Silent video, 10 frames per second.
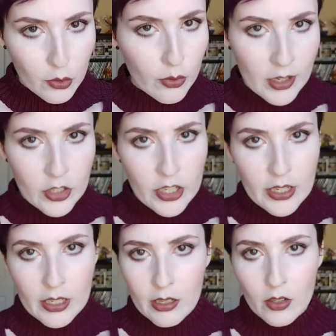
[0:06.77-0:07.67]

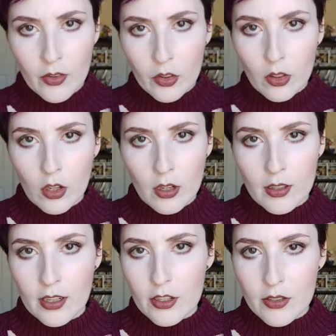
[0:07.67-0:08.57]
grungy
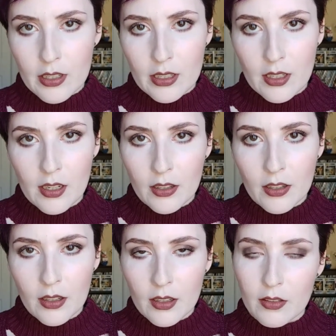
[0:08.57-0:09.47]
look that you see here.